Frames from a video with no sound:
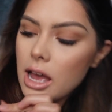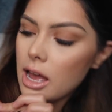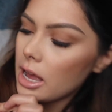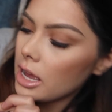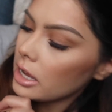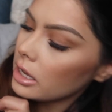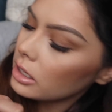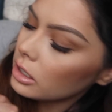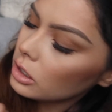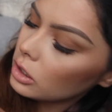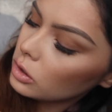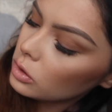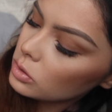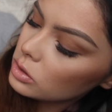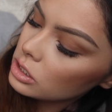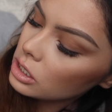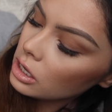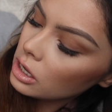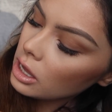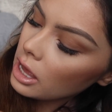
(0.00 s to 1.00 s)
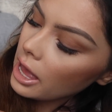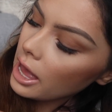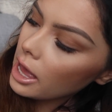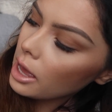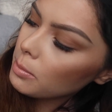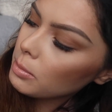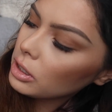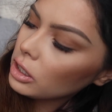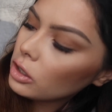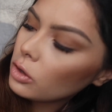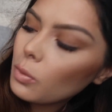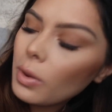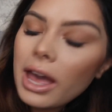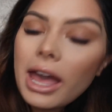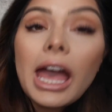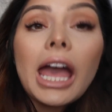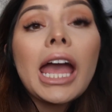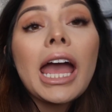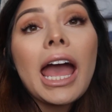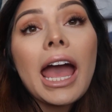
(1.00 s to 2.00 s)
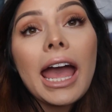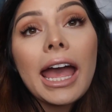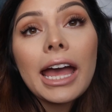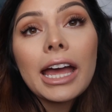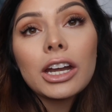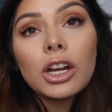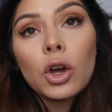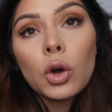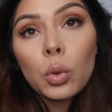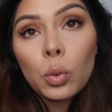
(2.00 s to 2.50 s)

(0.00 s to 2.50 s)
I used MUA and